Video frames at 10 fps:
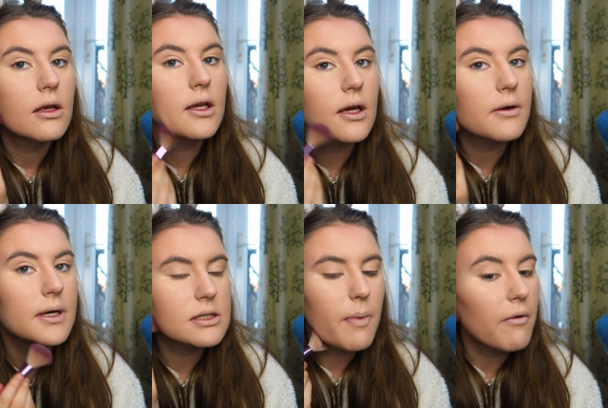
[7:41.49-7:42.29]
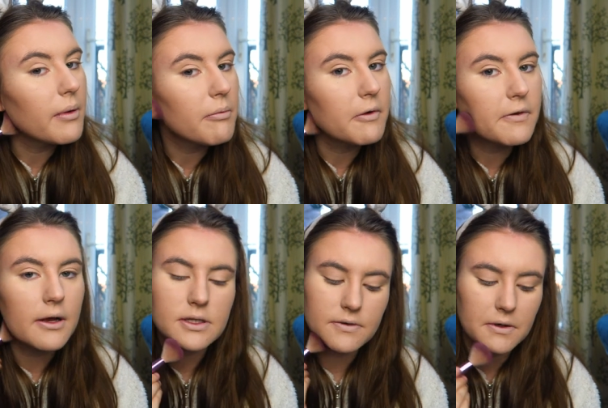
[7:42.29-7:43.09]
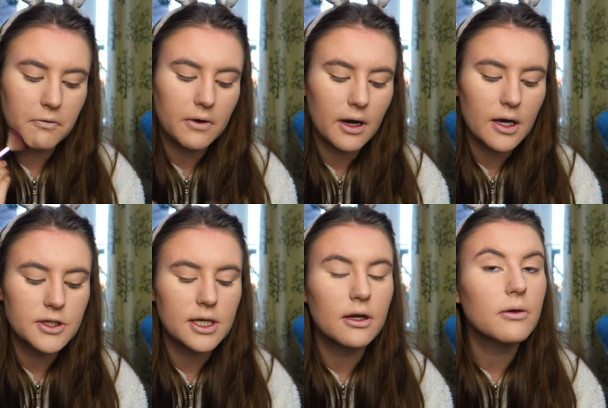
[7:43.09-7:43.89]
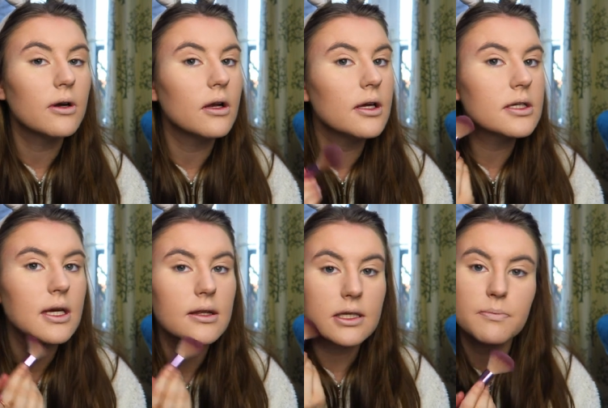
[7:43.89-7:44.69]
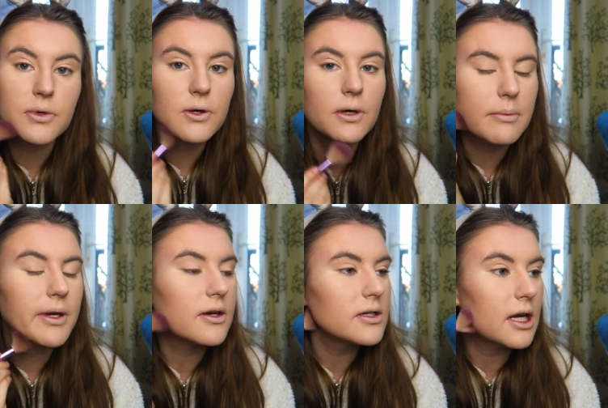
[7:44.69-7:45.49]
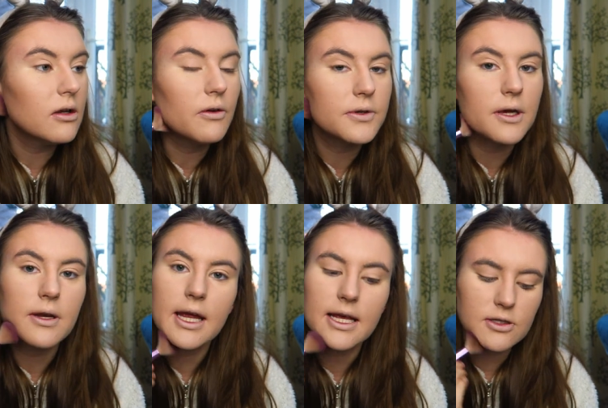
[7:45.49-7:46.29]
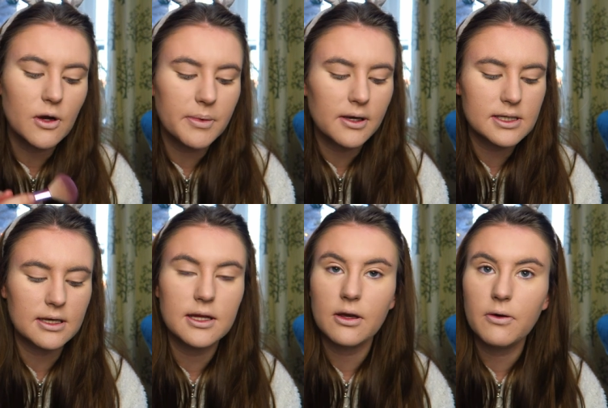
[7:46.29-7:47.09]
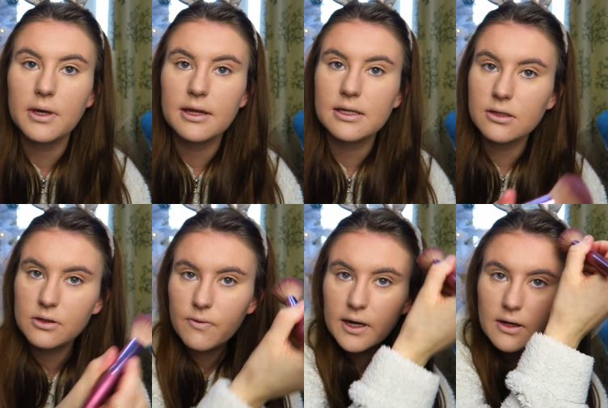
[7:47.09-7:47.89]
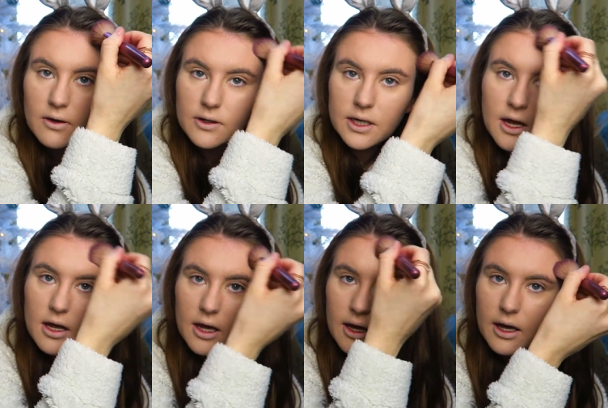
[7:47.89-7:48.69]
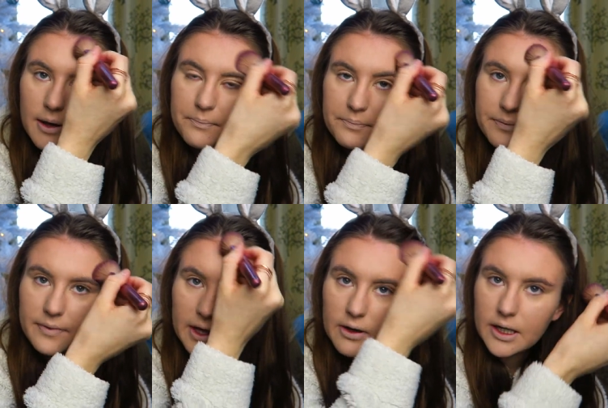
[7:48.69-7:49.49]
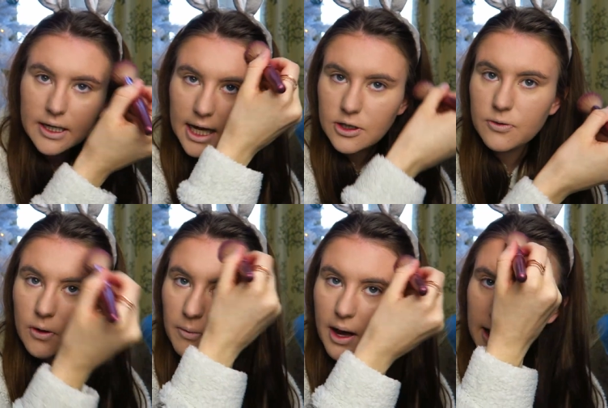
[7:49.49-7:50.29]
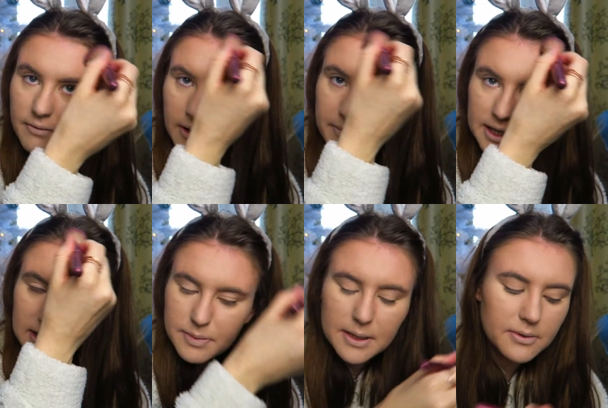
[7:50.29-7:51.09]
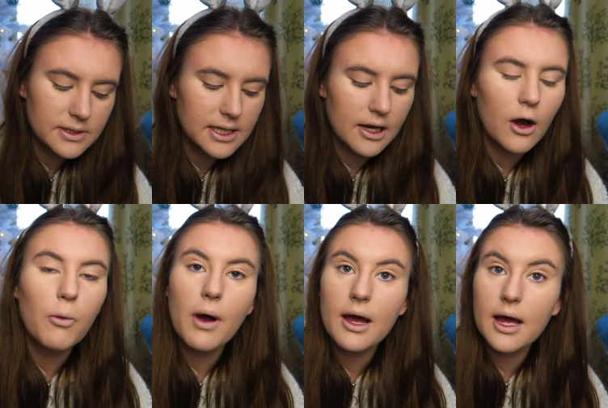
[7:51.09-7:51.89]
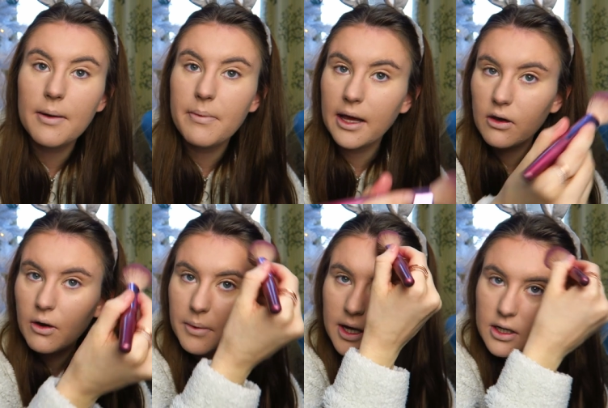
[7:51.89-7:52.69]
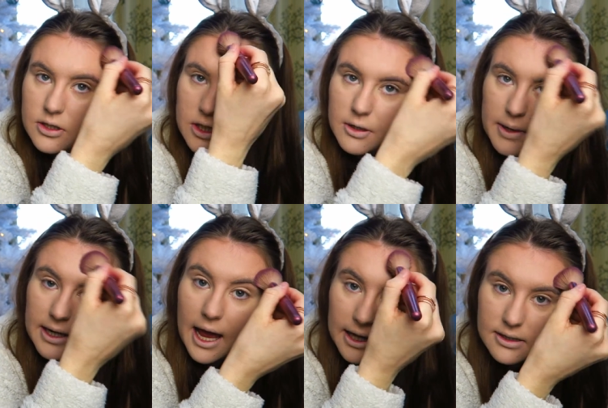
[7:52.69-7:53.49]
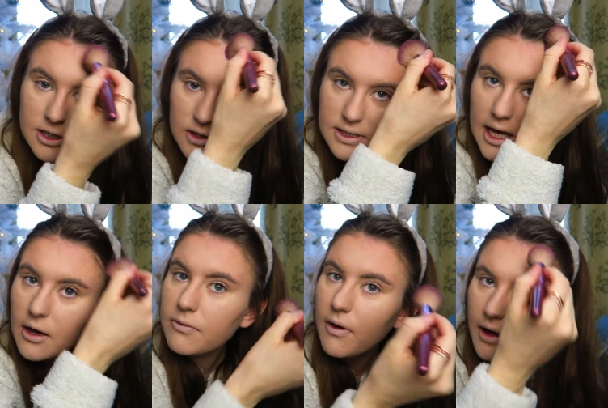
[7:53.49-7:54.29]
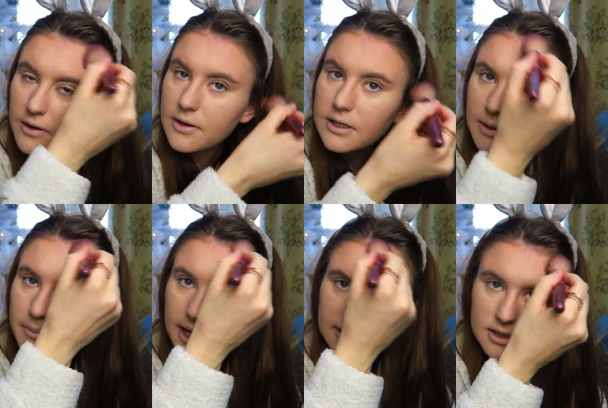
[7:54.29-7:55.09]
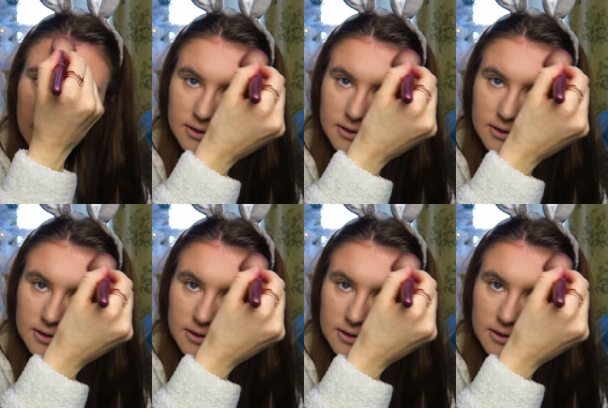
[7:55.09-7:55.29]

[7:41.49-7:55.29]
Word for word: you know, experiment with loads of different eyeshadow colours, and that's purely because I love doing it. It's not because I think, oh yeah, this looks really good, um, and natural or whatever, because people say, oh, wear makeup to enhance yourself rather than to mask